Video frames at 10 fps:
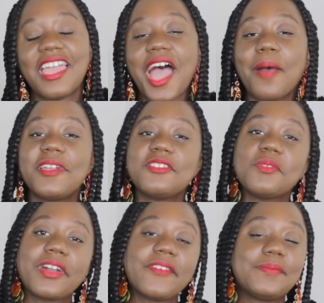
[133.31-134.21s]
I mean, you
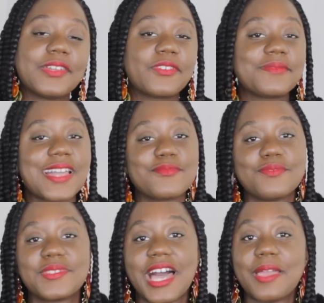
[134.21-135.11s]
wear it but from time to
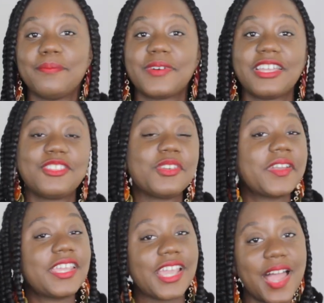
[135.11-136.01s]
time, but you
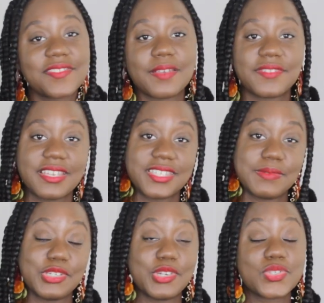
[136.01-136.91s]
already have something
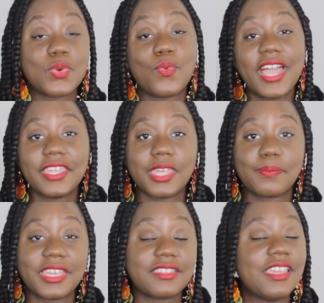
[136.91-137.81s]
similar, so why keep
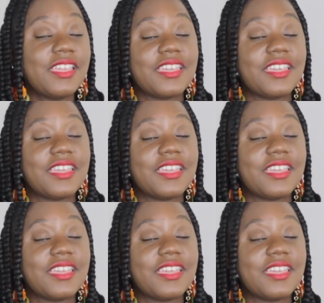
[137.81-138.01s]
it?